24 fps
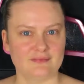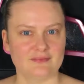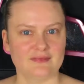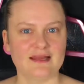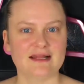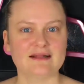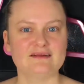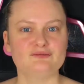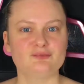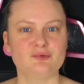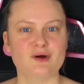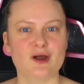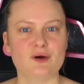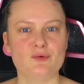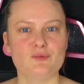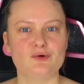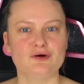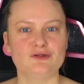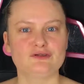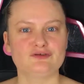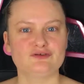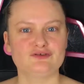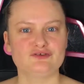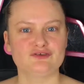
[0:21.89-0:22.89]
That's why I
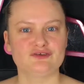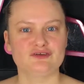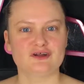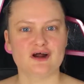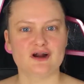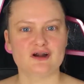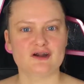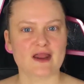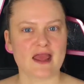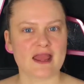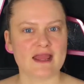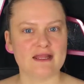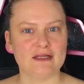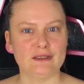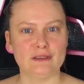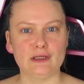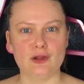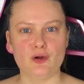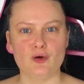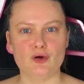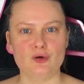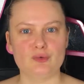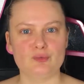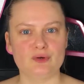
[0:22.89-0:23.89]
want to start a
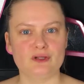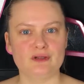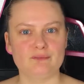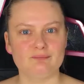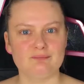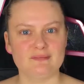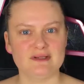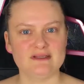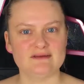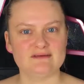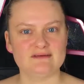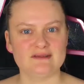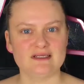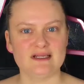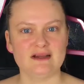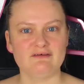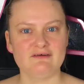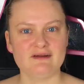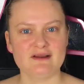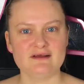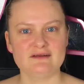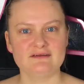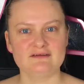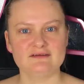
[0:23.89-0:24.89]
Learn With Me
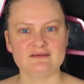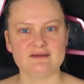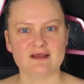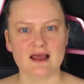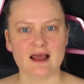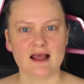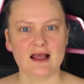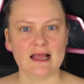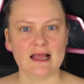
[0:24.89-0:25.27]
series.